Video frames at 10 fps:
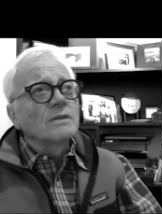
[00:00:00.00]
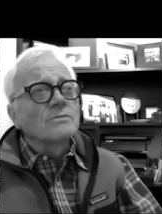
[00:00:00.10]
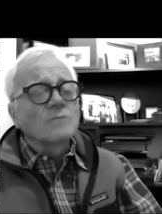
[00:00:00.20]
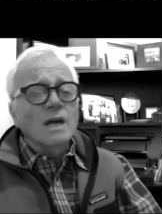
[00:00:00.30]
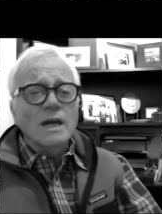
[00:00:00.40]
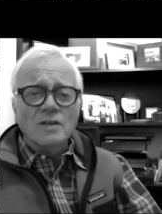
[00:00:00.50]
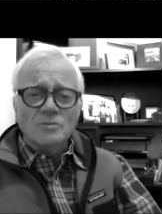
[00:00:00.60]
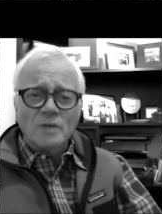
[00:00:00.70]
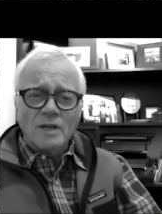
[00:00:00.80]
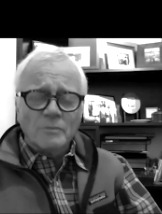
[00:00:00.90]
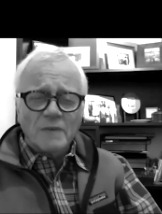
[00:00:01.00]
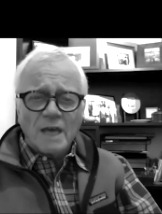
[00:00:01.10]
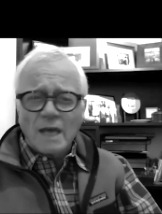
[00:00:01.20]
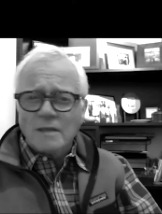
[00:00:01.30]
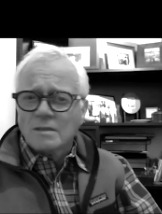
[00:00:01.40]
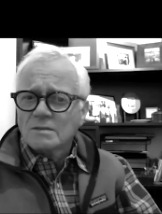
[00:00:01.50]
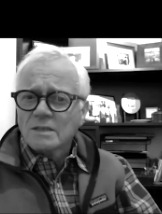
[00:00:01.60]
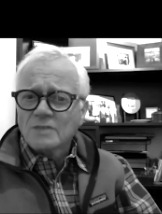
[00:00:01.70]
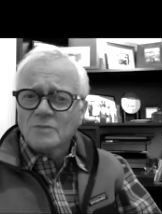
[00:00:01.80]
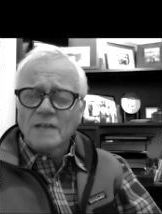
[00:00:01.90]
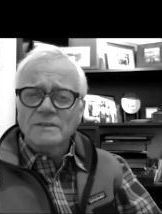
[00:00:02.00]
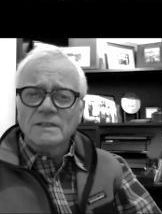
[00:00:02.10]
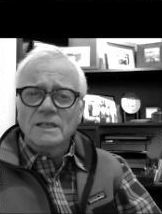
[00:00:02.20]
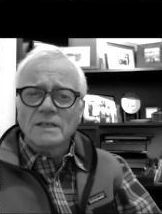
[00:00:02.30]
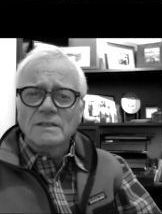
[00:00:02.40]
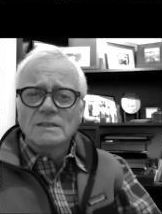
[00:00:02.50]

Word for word: Tri-X right off the bat. That's what I did.